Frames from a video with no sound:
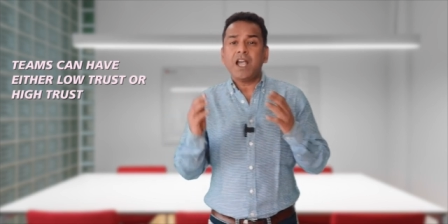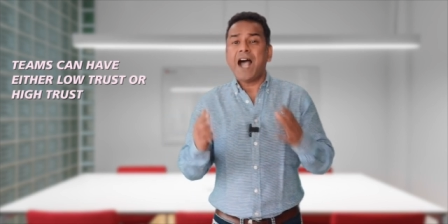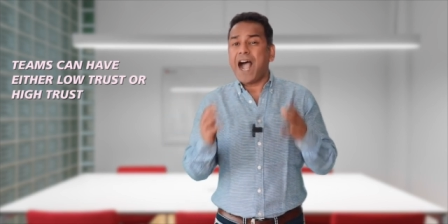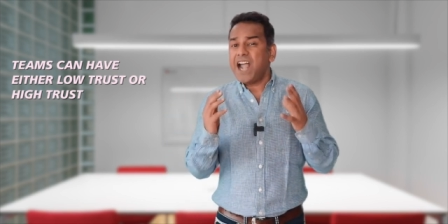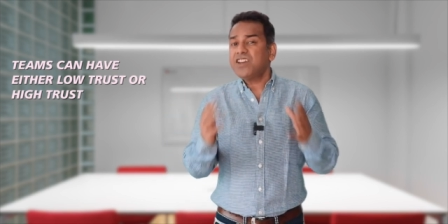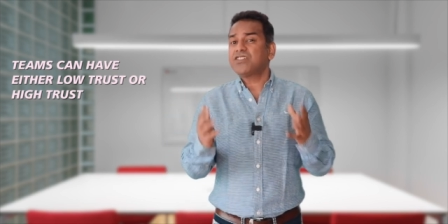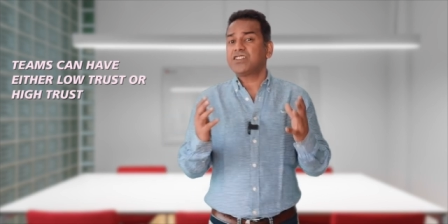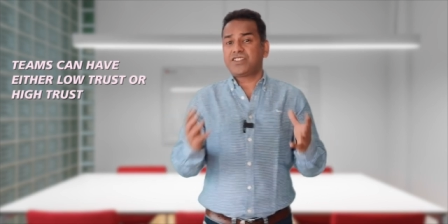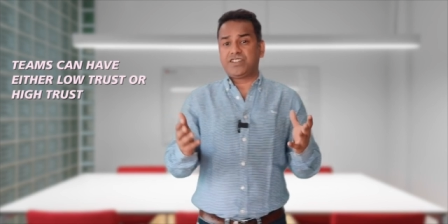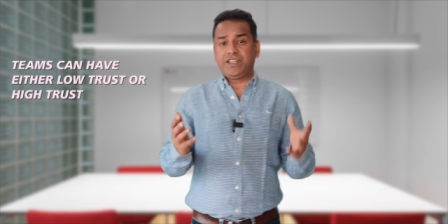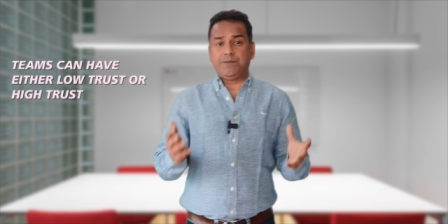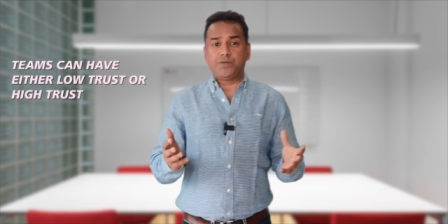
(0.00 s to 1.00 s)
High
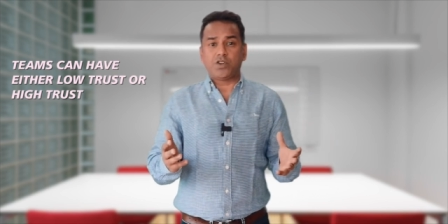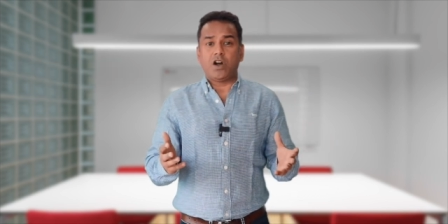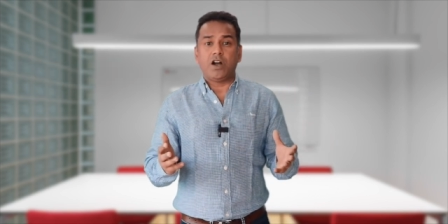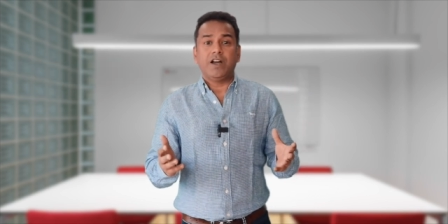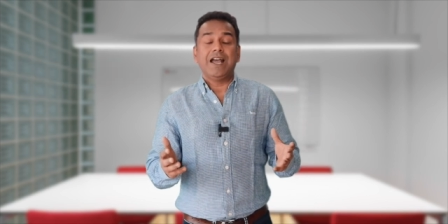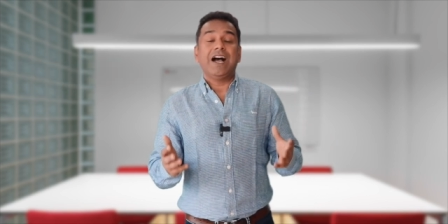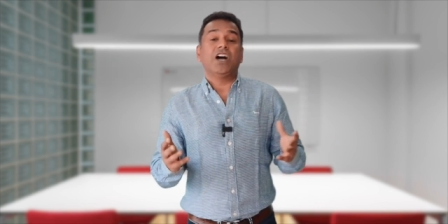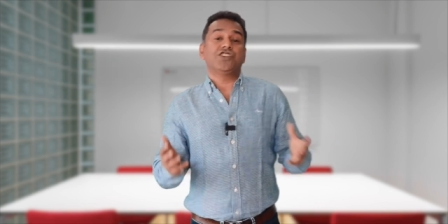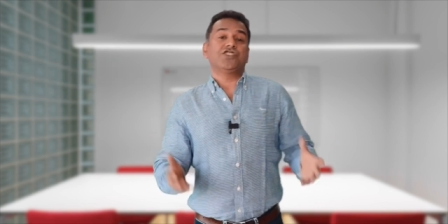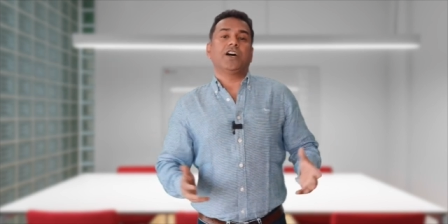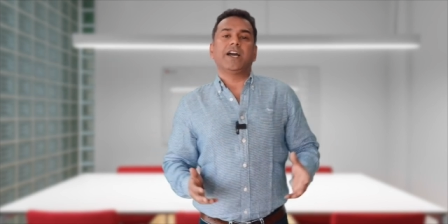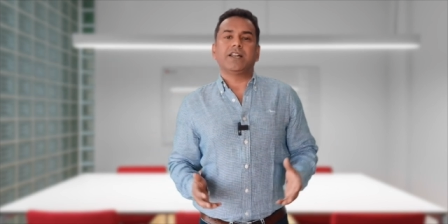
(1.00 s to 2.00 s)
trust teams are
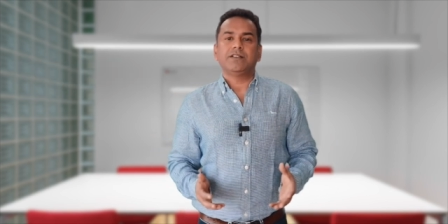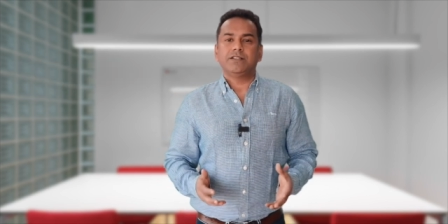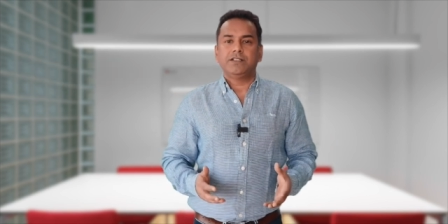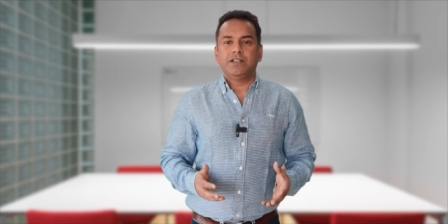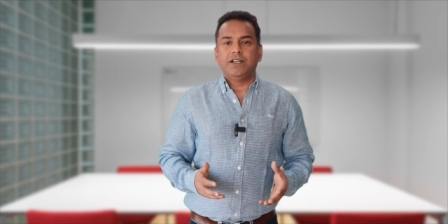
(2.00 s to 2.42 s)
agile.